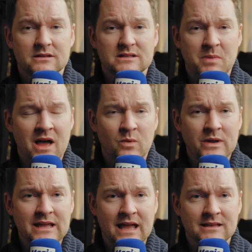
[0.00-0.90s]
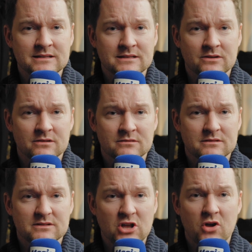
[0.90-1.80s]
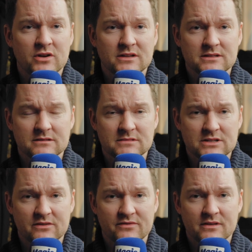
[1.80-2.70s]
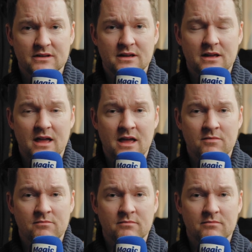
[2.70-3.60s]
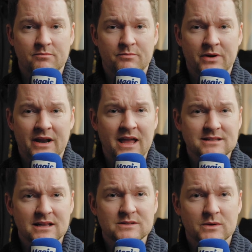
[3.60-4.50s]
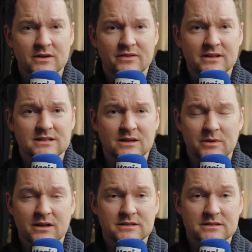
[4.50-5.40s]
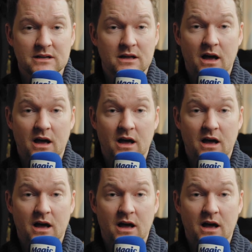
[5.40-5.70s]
spa weekends or saunas and stuff. But I guess that's what it feels like because